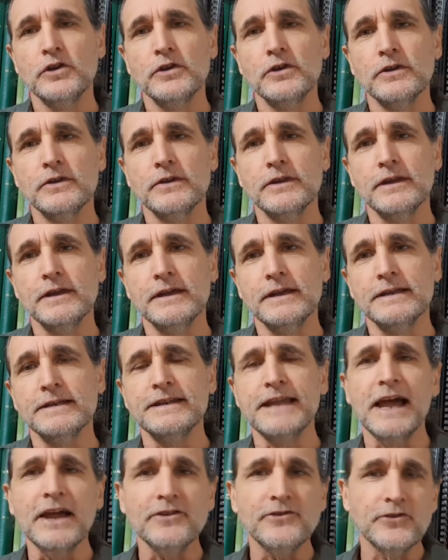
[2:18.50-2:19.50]
the
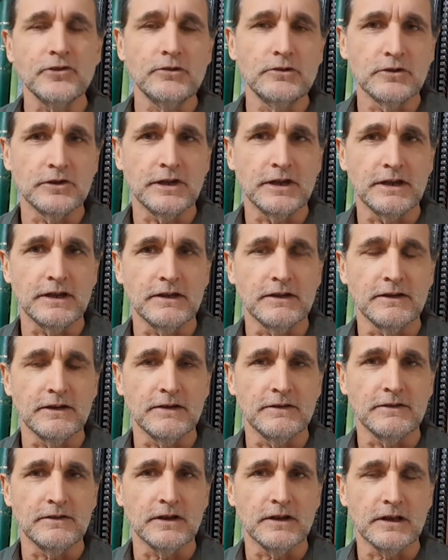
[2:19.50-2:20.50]
natural looking
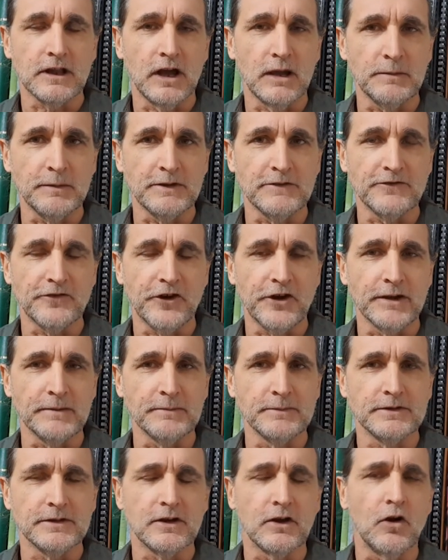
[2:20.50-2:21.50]
climbing
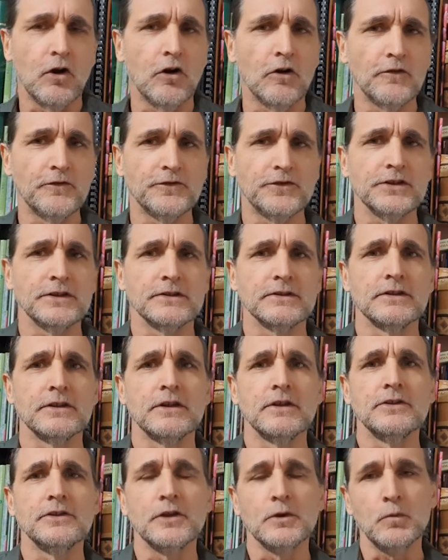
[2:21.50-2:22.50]
frames are often
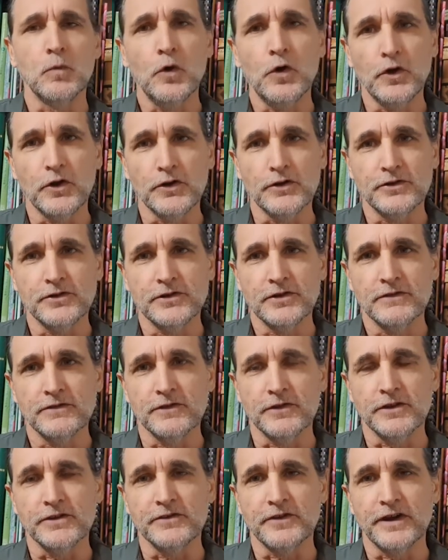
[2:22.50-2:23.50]
the worst for
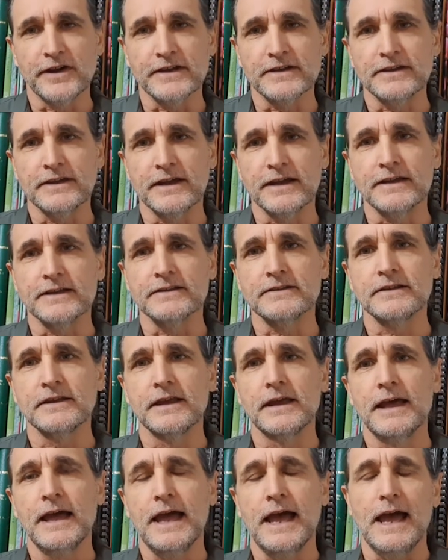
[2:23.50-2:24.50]
the orangutans,
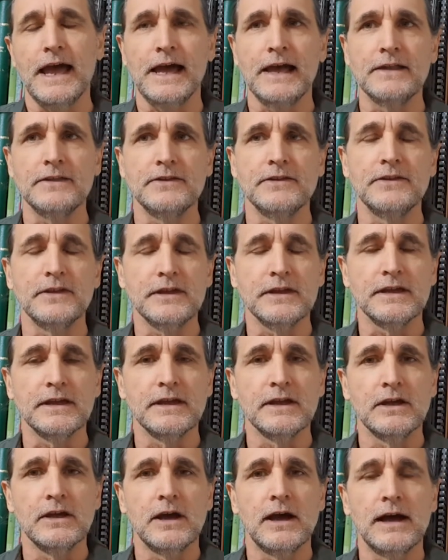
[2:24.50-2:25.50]
and the
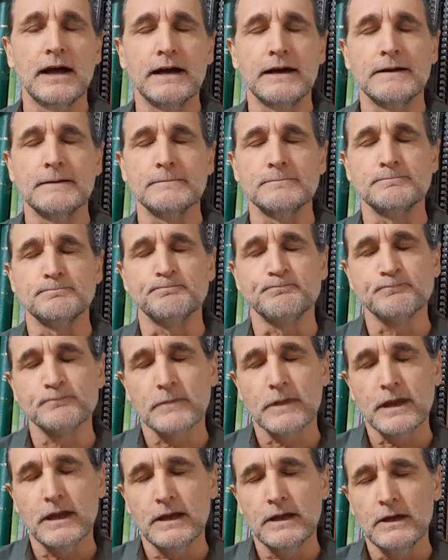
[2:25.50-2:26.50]

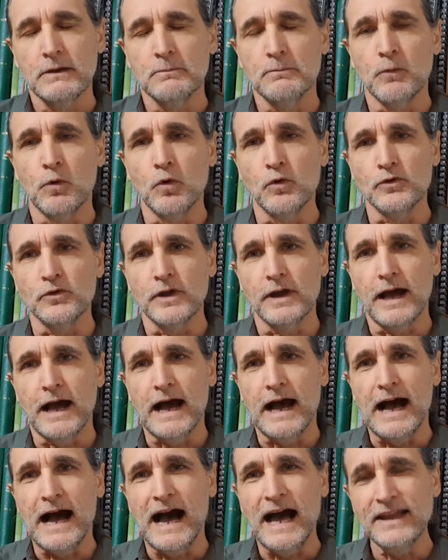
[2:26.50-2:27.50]
more
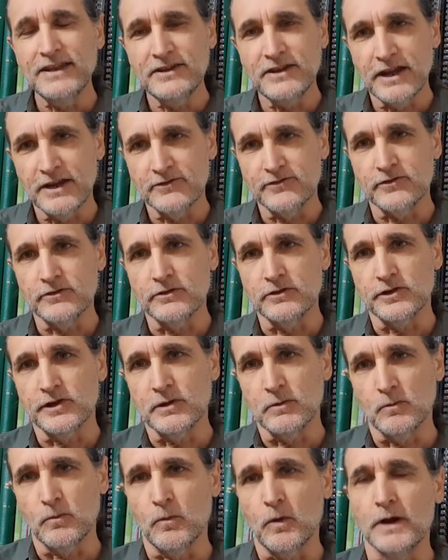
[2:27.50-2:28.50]
unnatural
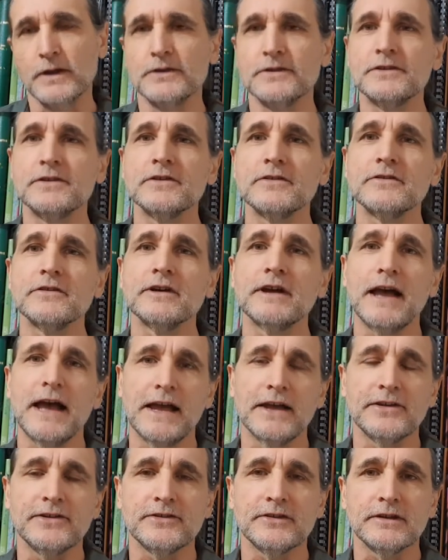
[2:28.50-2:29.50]
looking ones are
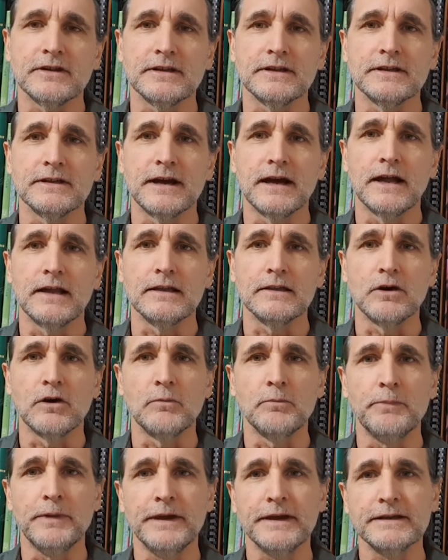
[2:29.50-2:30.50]
actually a
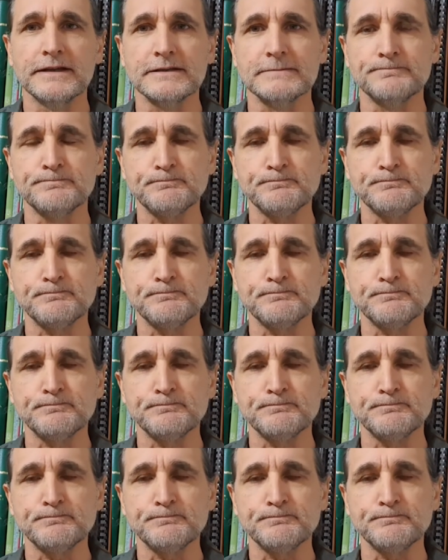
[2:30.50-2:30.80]
lot better.